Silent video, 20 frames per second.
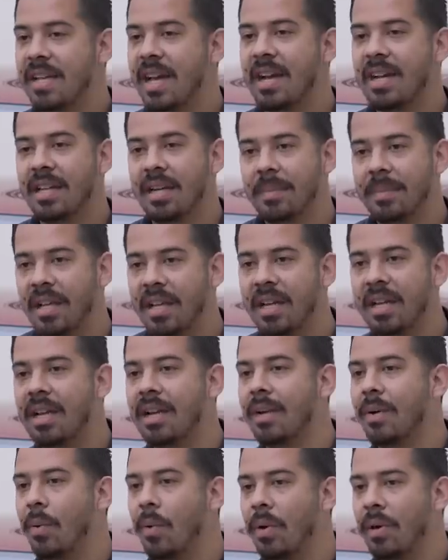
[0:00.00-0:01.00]
not gonna be any
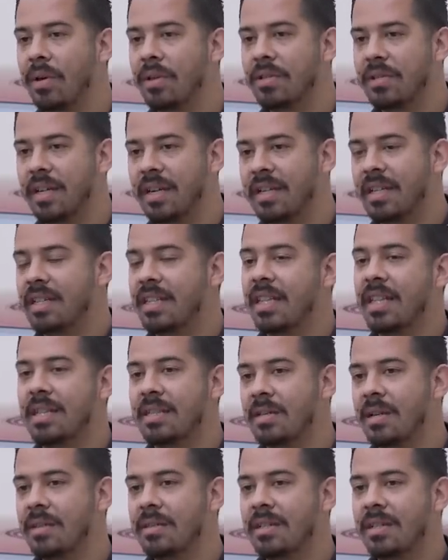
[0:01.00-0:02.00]
kind of oils or anything
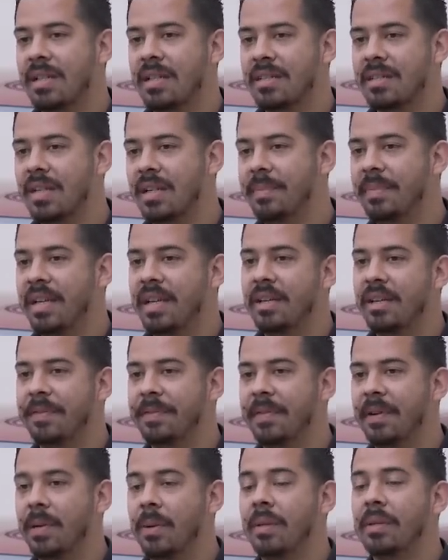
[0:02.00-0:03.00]
that's on there that's gonna be
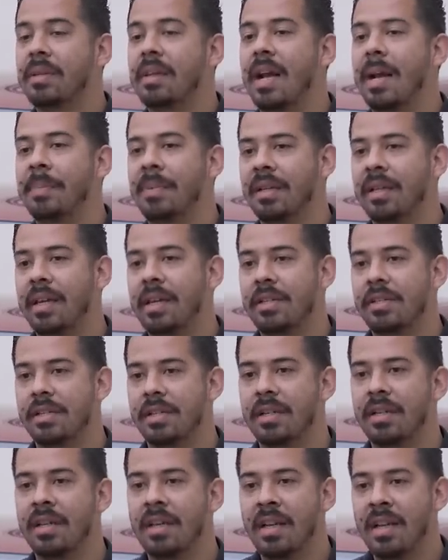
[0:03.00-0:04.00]
interfering with the
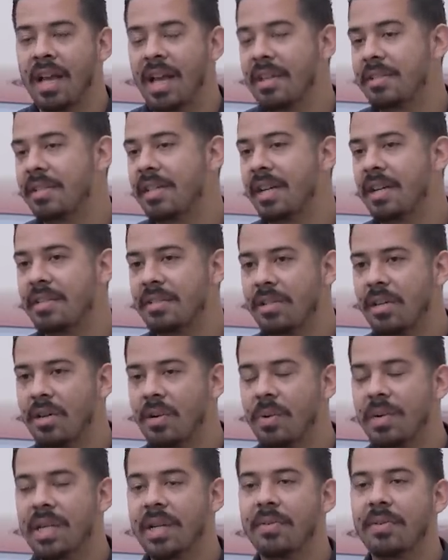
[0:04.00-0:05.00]
application. As you guys
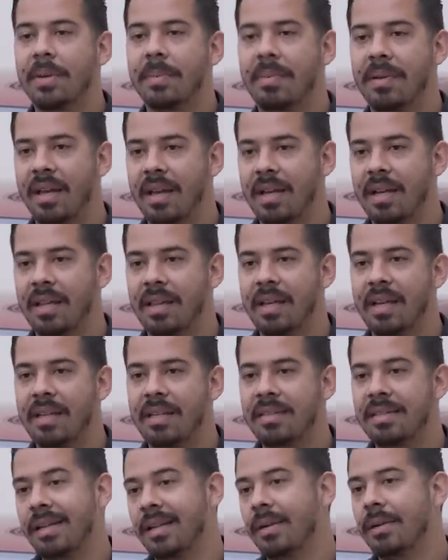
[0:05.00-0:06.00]
know, whenever you apply a
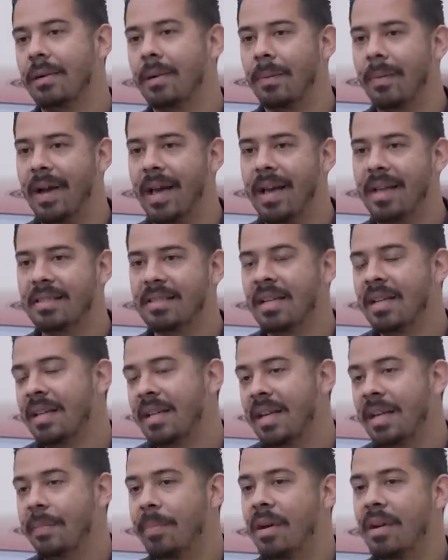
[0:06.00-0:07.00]
glaze, sealant, or wax,
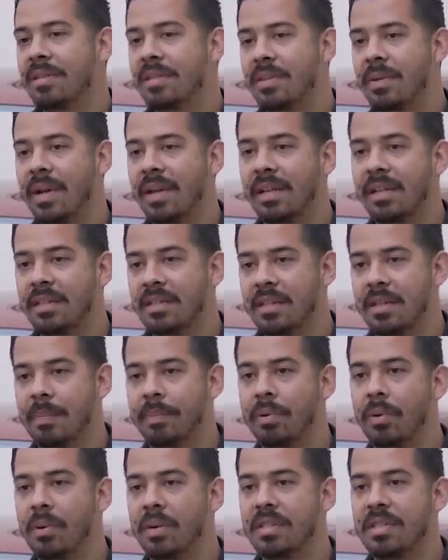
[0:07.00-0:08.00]
it bonds directly to the
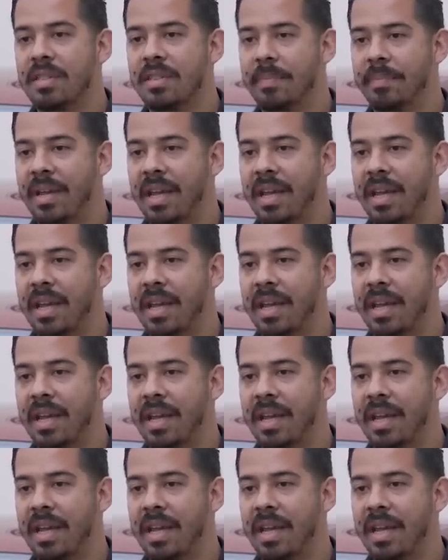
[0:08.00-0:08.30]
pores of the